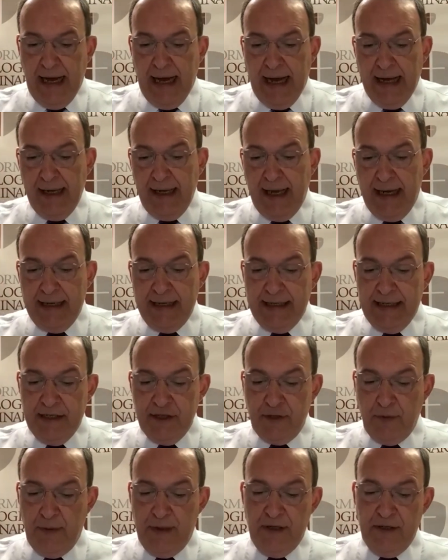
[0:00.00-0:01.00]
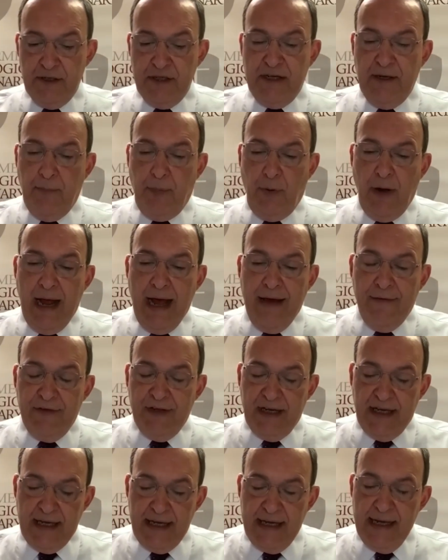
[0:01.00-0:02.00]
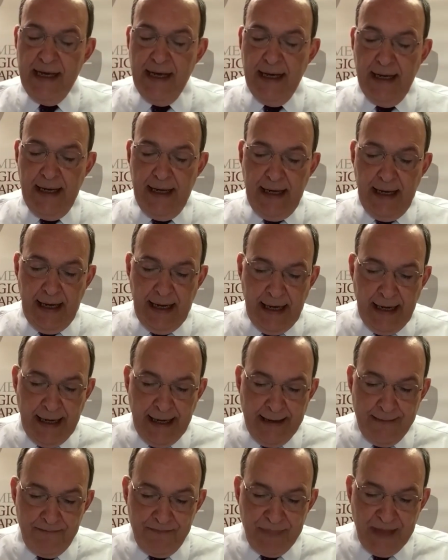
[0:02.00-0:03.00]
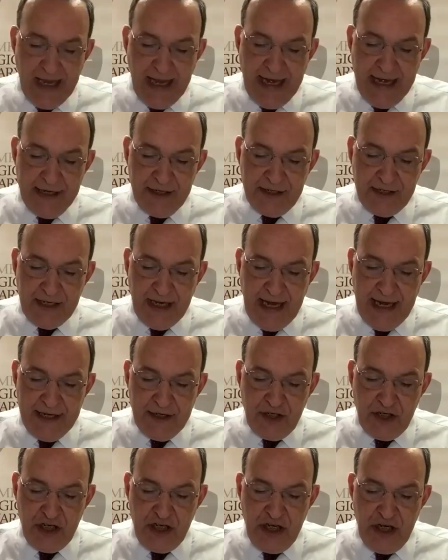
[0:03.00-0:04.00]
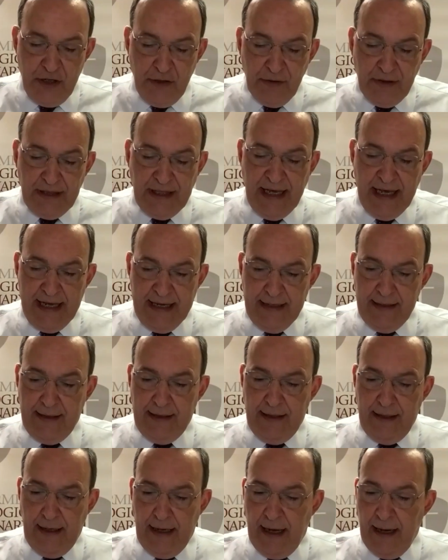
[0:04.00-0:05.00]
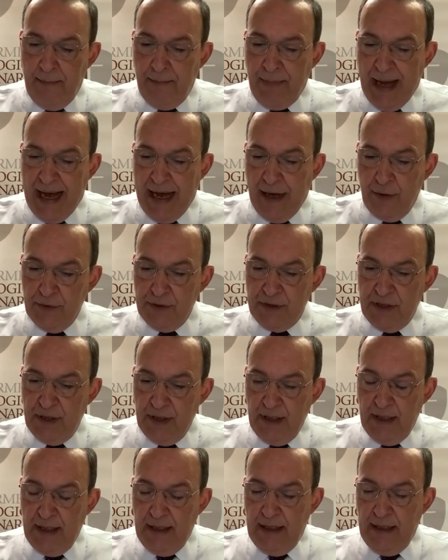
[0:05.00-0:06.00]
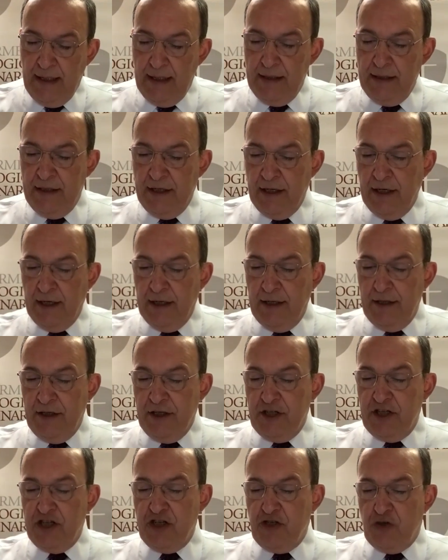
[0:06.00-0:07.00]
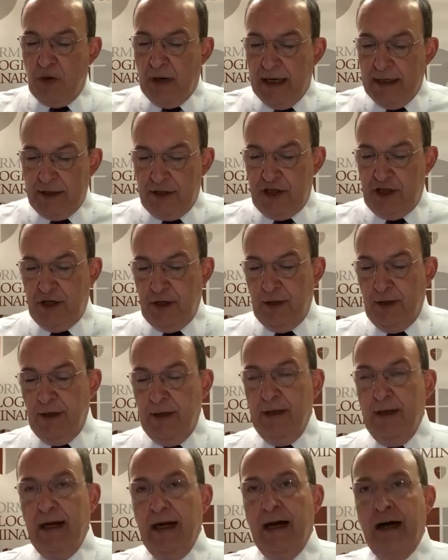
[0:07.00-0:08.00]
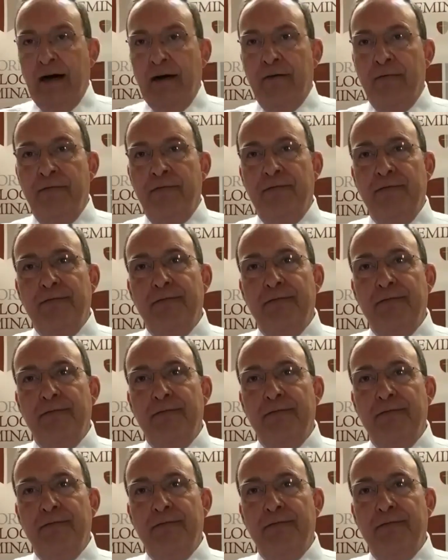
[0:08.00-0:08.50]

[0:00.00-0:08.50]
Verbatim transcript: highlighting Israel's depravity. Um, as, as you think about the the structure of